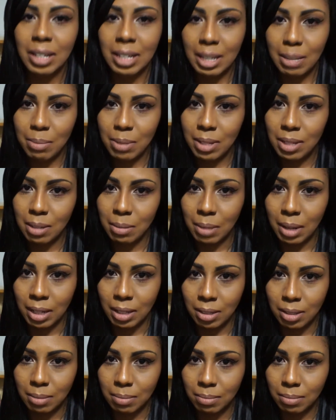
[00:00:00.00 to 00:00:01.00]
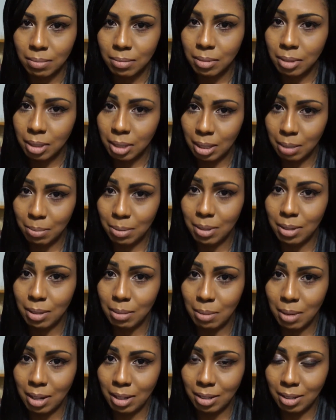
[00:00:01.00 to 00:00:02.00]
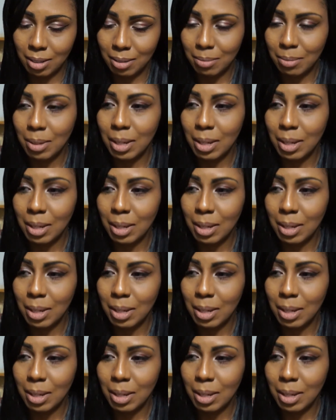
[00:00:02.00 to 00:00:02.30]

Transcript: Keep this in mind. Keep this in mind.